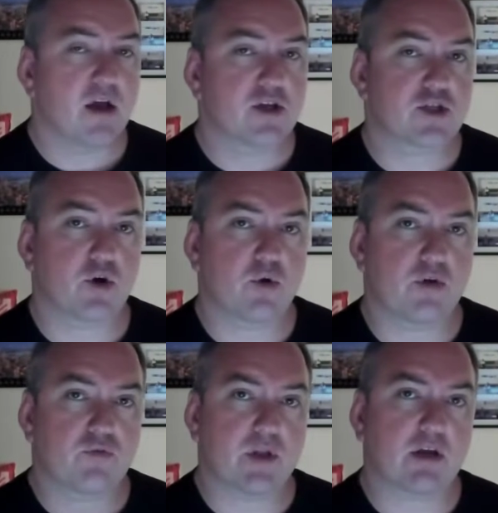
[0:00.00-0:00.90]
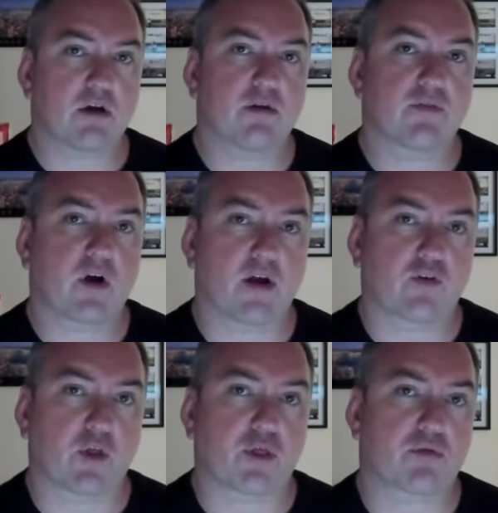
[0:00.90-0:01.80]
So you've really
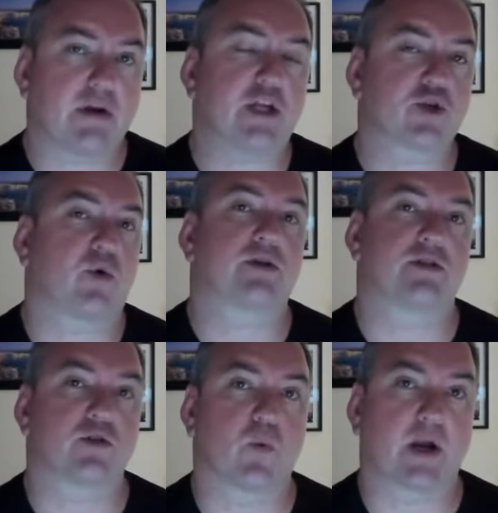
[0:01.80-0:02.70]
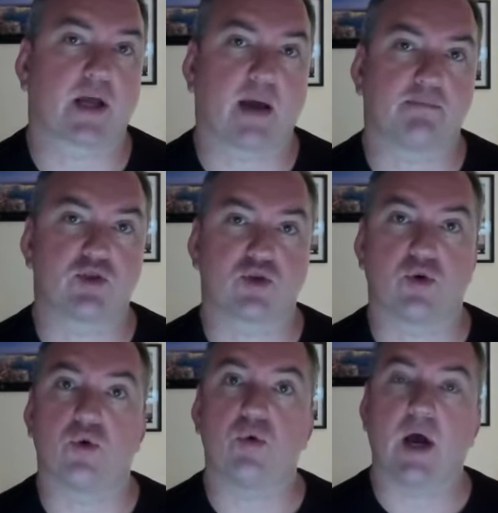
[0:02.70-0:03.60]
got three choices when it comes to